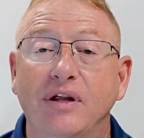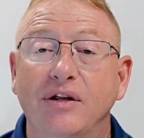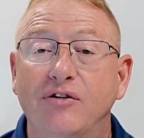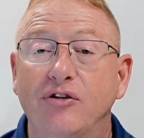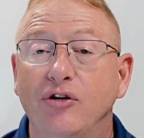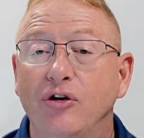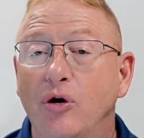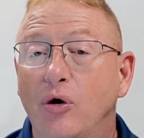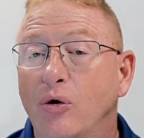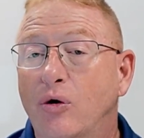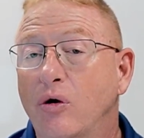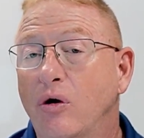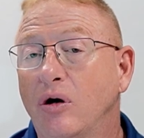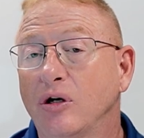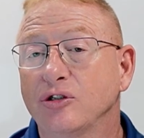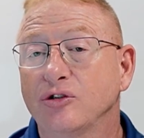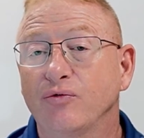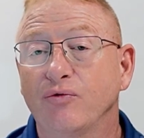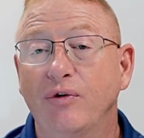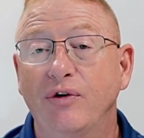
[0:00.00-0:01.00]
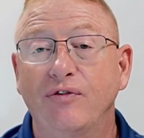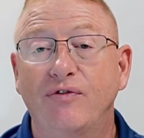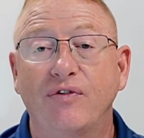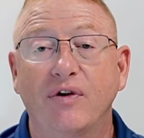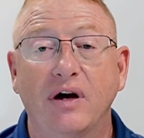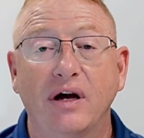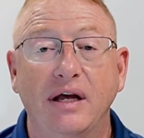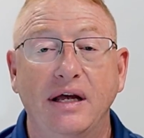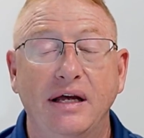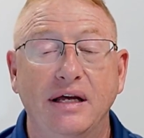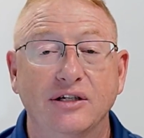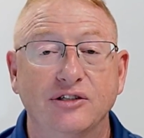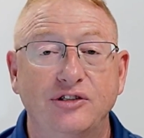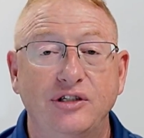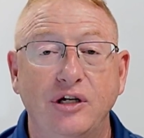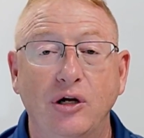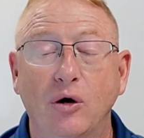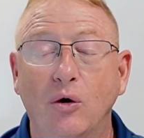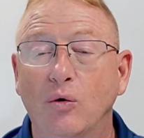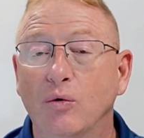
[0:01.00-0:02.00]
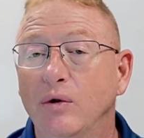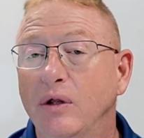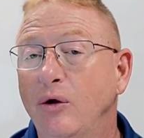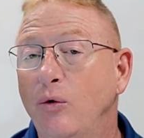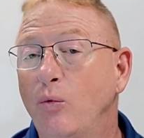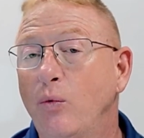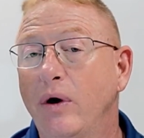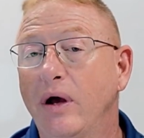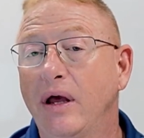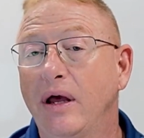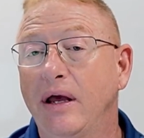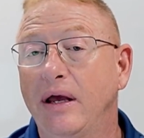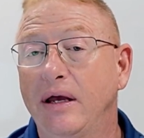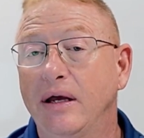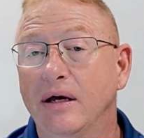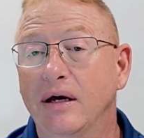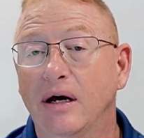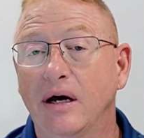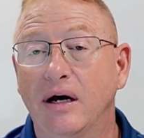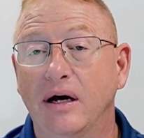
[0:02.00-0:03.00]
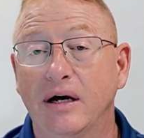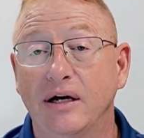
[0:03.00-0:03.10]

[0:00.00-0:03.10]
that the no-cost refi is the only way